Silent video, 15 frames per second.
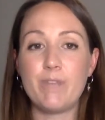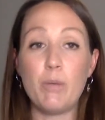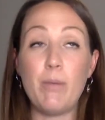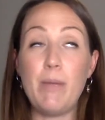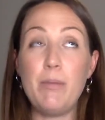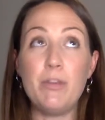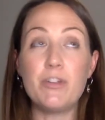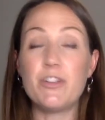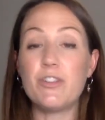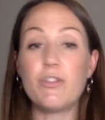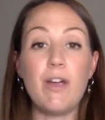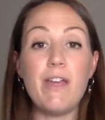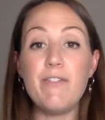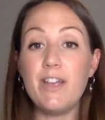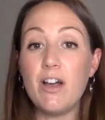or maybe you're just
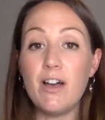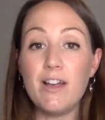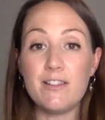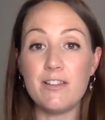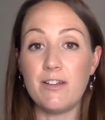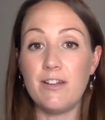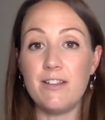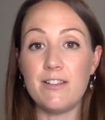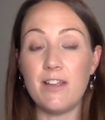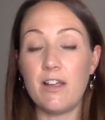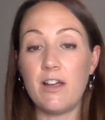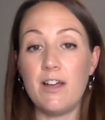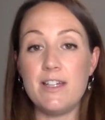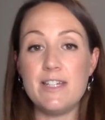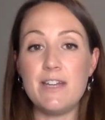craving ice lollies
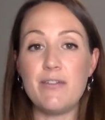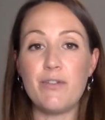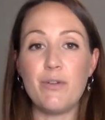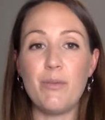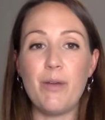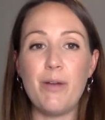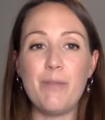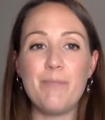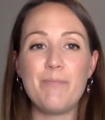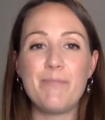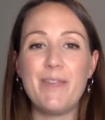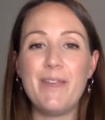like I did for a while.